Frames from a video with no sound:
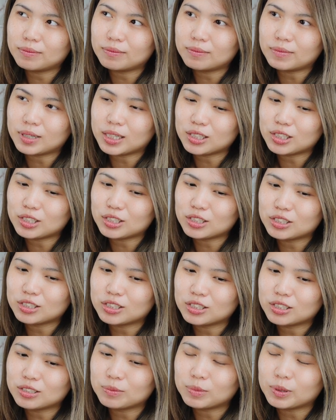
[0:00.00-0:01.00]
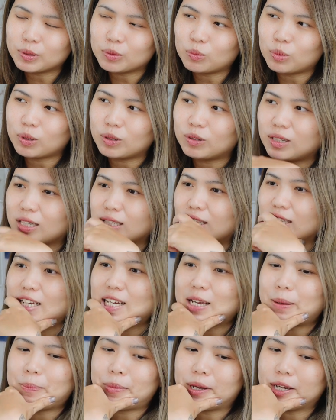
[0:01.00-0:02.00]
much, but, but I
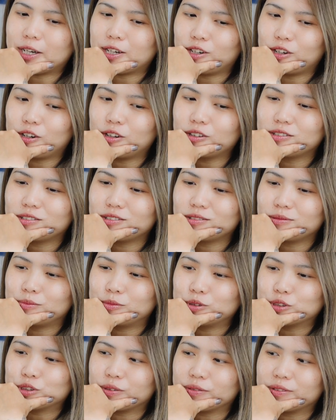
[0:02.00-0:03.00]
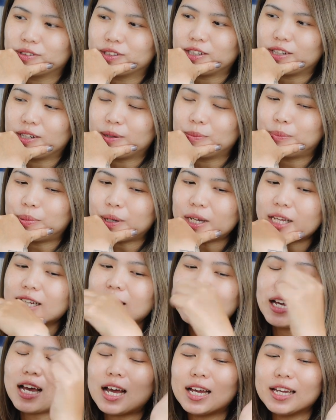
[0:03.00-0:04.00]
think I pack a lot most of the day.
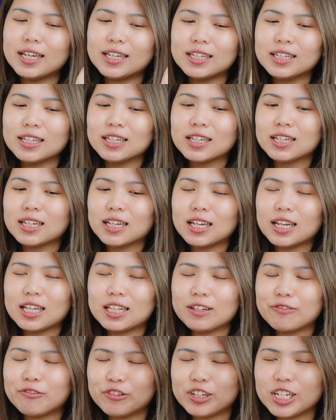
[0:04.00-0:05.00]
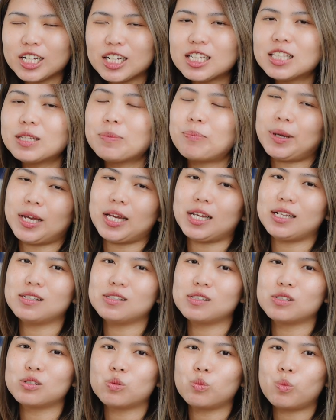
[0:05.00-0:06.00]
But I, it really
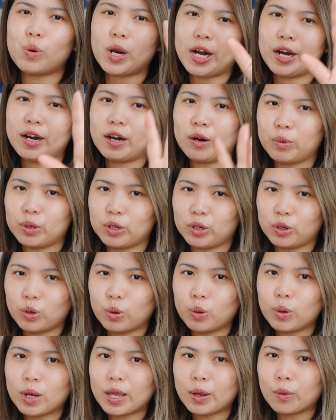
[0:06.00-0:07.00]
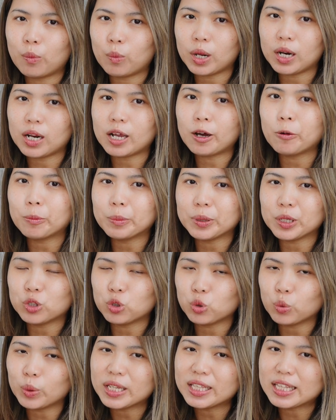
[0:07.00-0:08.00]
depends where I want to go and what I'll be
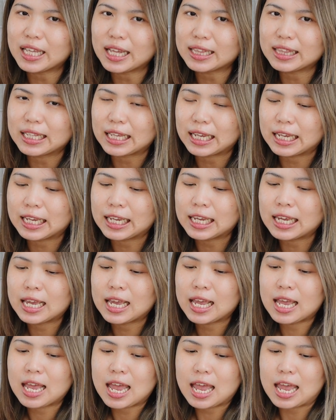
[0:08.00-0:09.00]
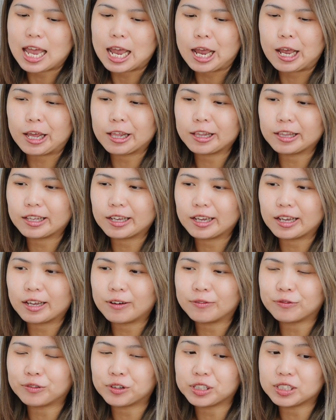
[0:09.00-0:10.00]
doing that day. And
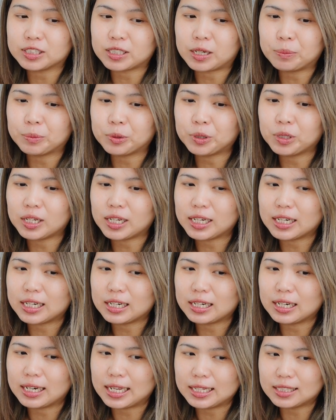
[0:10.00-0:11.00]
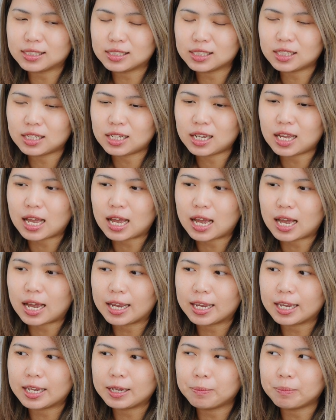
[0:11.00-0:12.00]
uh, for example, like later,
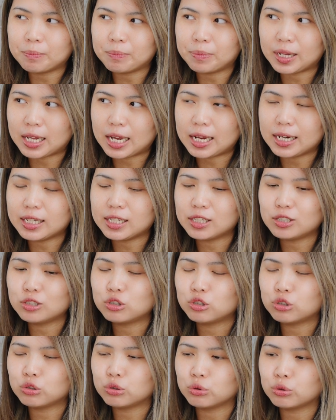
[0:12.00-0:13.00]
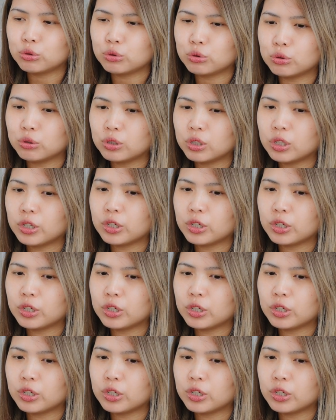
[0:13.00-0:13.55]
I'm planning to